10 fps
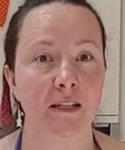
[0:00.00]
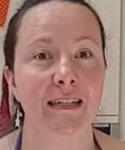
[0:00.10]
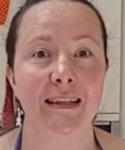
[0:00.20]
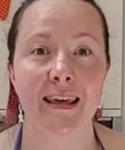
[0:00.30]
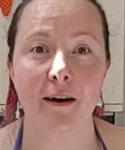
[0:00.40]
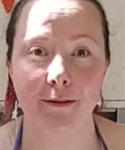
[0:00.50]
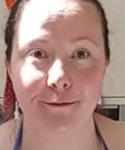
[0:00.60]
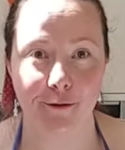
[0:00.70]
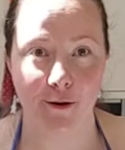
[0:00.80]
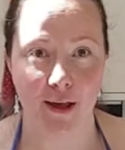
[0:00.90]
put it in the
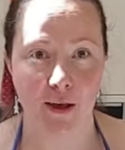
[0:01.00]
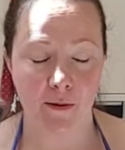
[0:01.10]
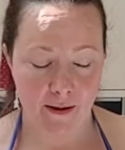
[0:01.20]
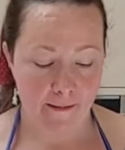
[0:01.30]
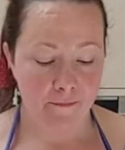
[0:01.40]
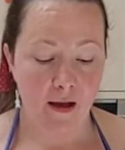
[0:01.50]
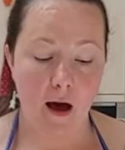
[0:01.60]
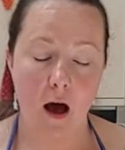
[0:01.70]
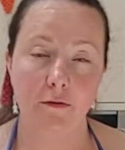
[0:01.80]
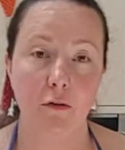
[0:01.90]
oven for you,
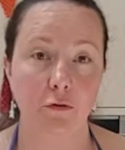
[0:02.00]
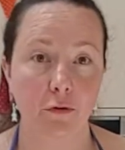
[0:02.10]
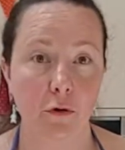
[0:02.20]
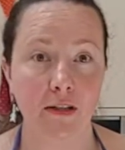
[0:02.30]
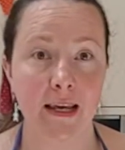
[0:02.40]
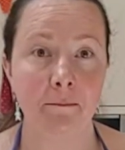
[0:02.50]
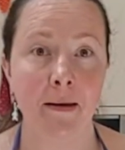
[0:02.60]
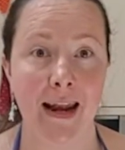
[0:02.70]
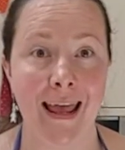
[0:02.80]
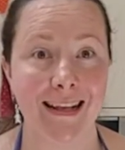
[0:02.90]
after 40
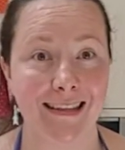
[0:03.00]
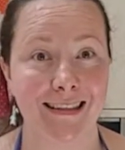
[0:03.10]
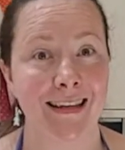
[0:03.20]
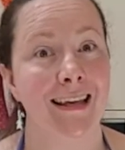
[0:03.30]
minutes,